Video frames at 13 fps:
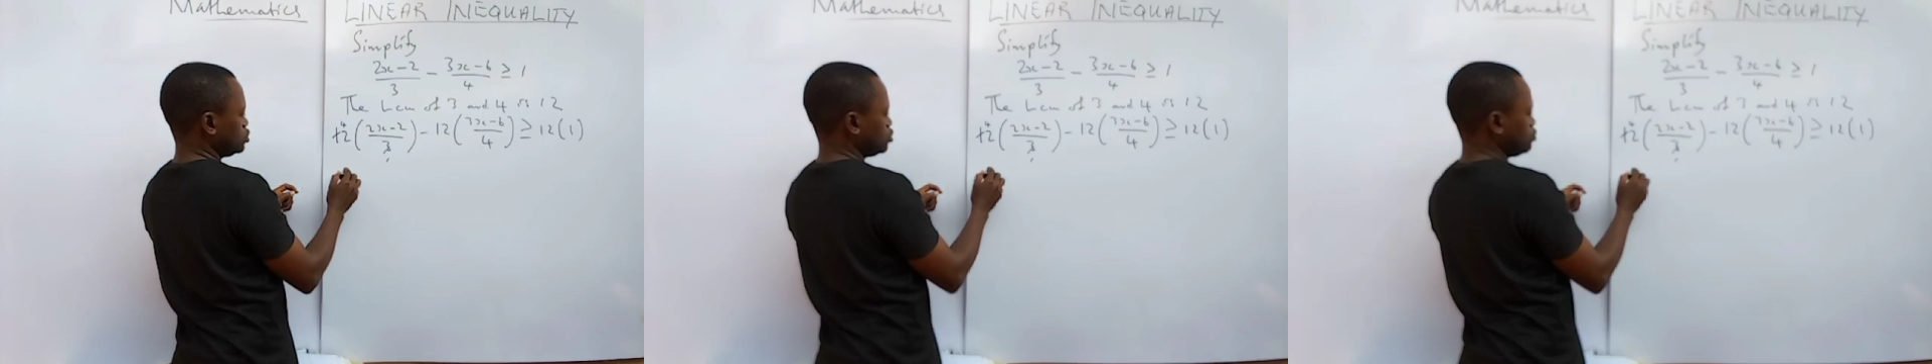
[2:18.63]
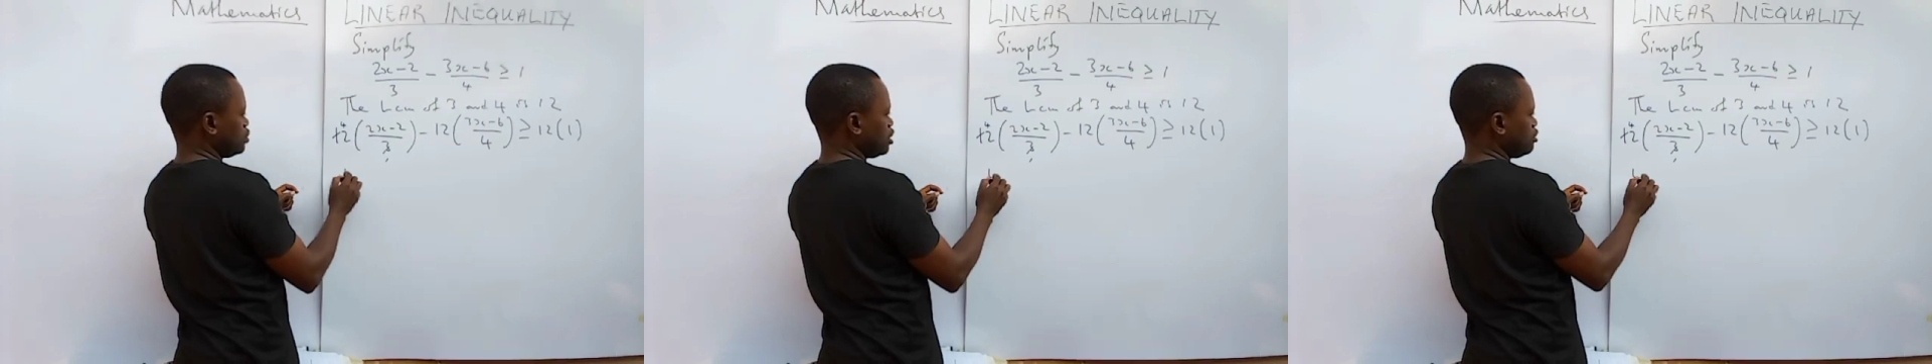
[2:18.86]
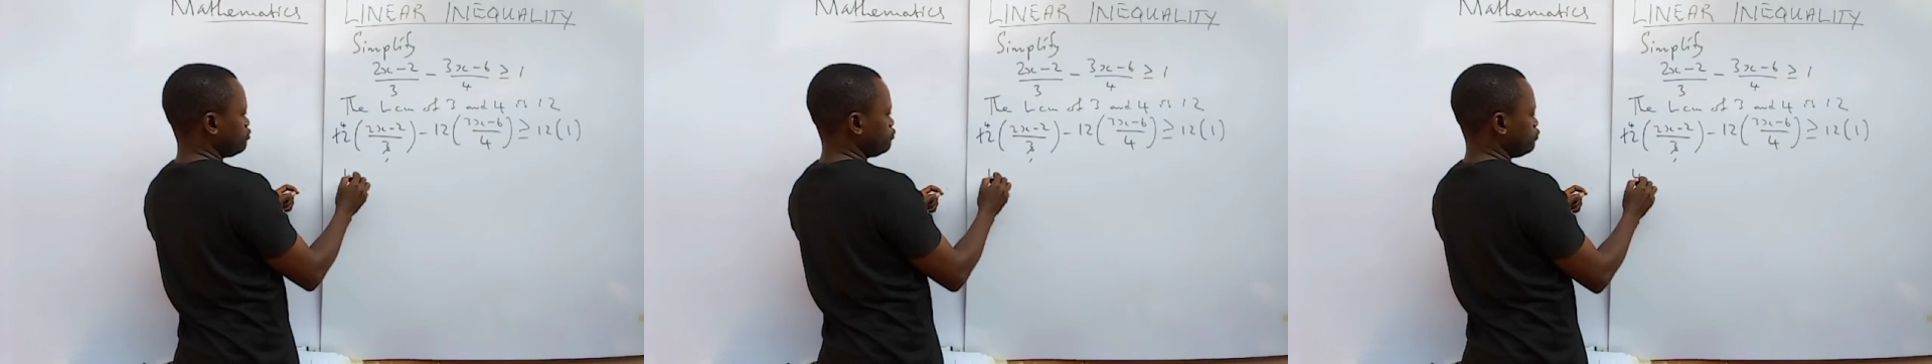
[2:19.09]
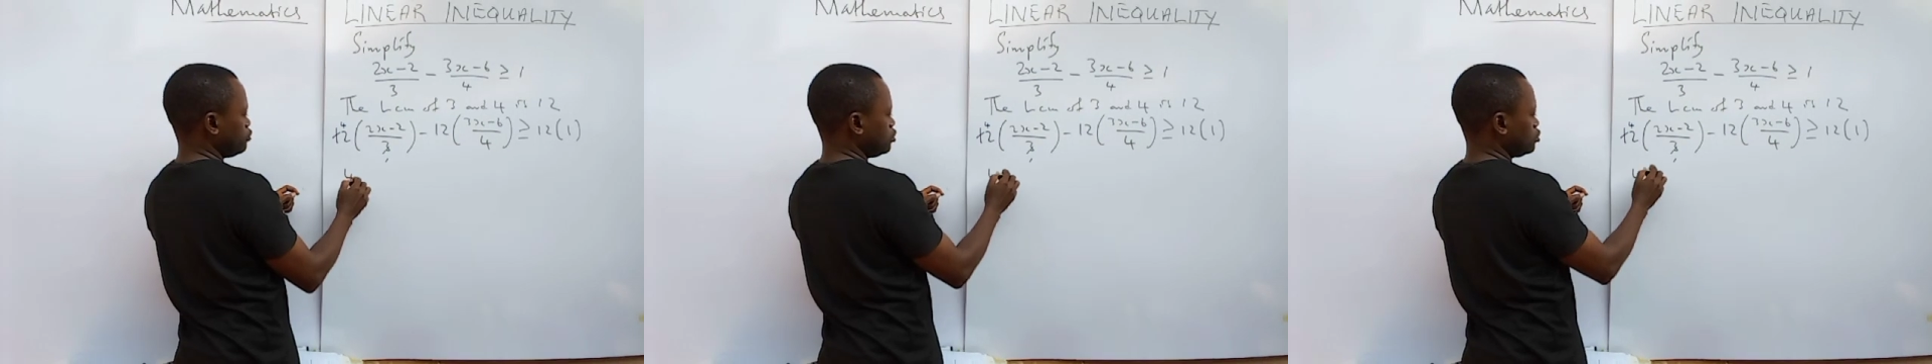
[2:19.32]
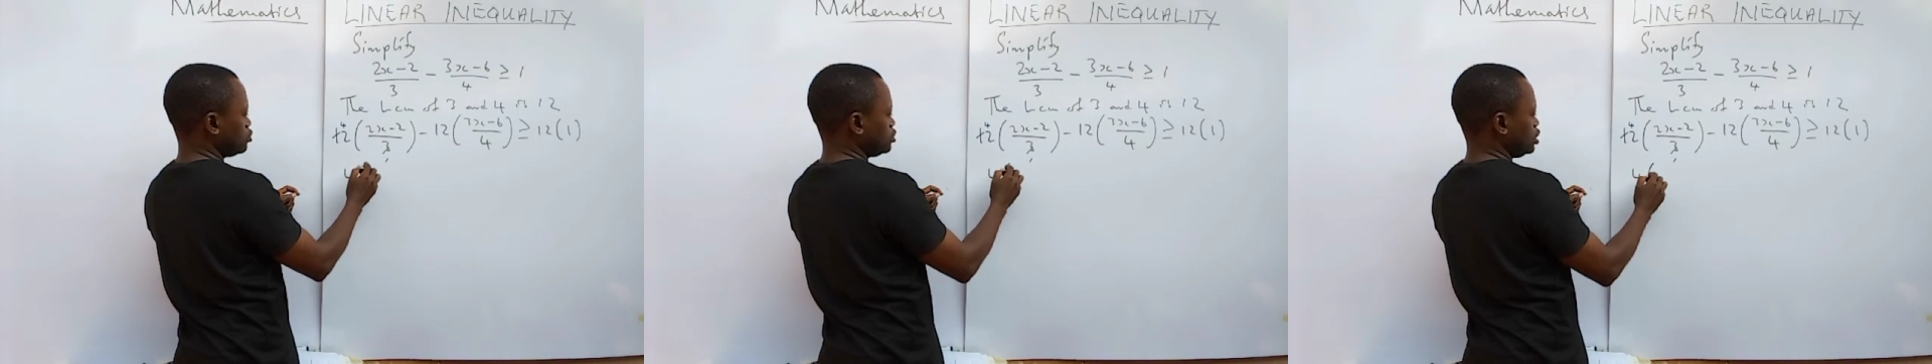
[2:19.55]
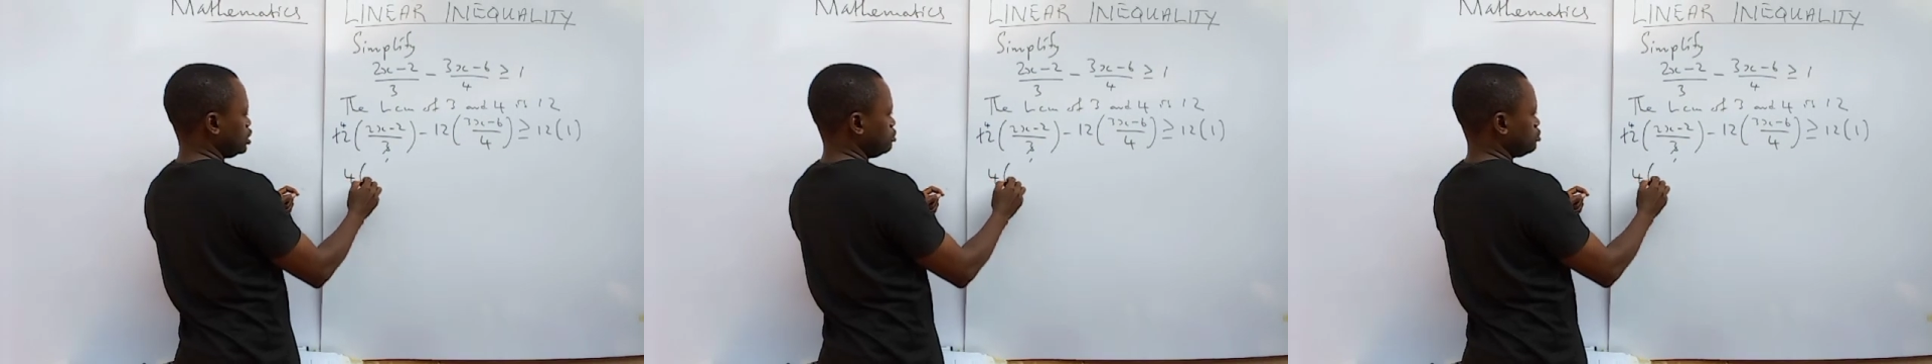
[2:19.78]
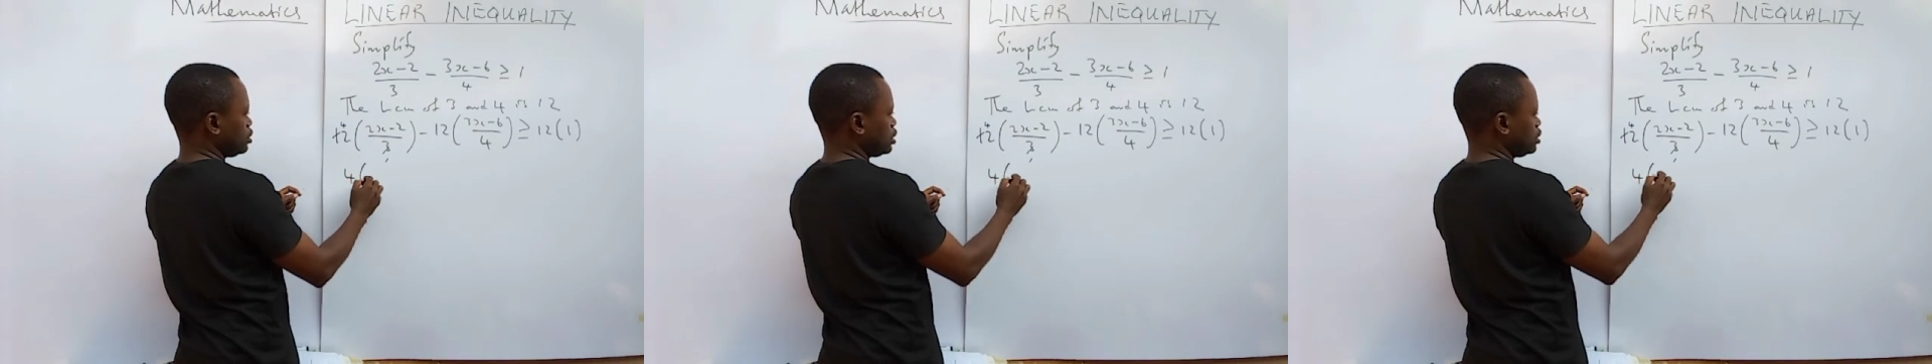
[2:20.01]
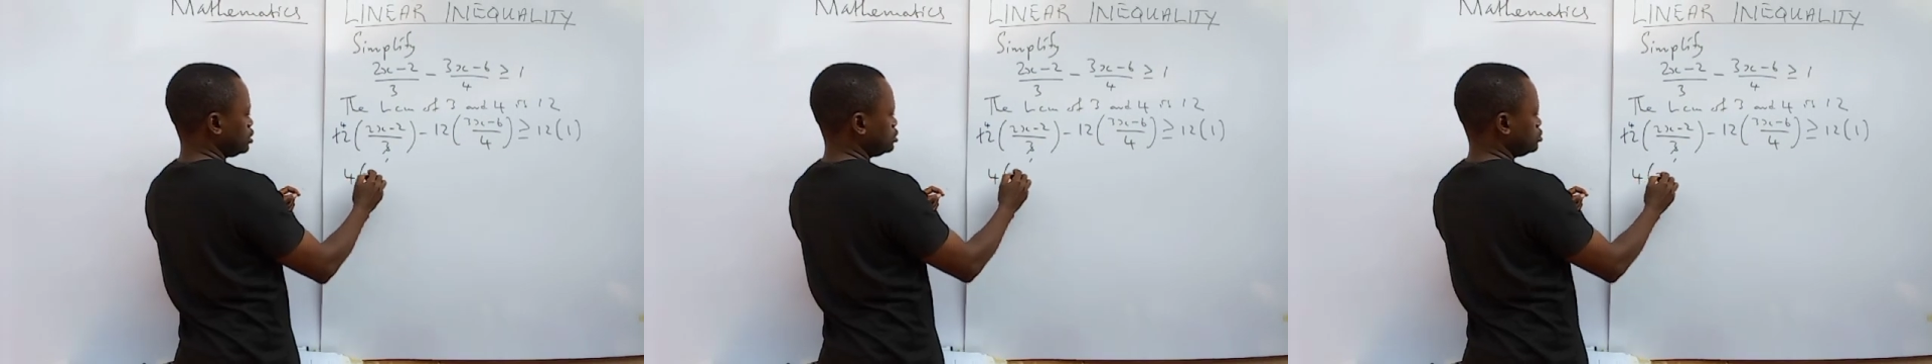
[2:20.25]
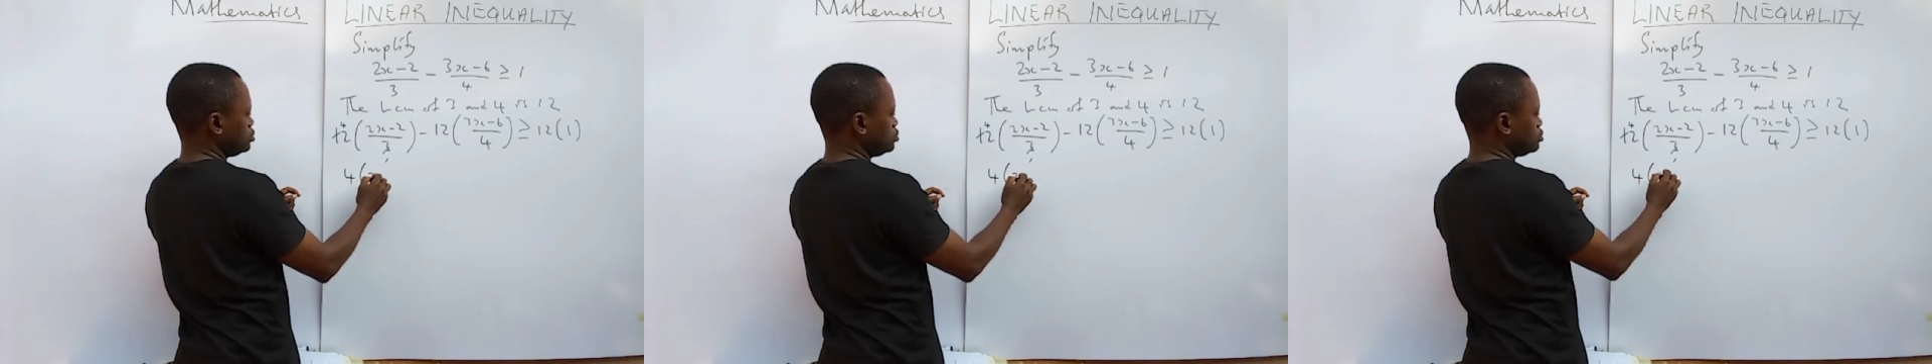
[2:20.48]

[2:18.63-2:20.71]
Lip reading: So we have 4 in bracket